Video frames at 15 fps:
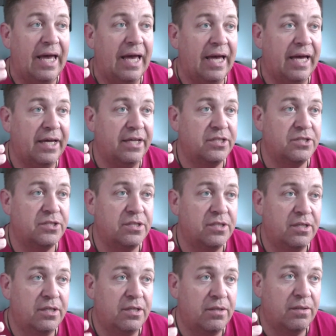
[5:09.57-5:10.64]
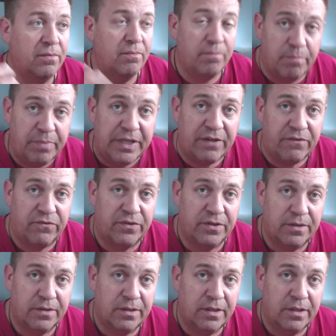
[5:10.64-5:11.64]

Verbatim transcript: as beef.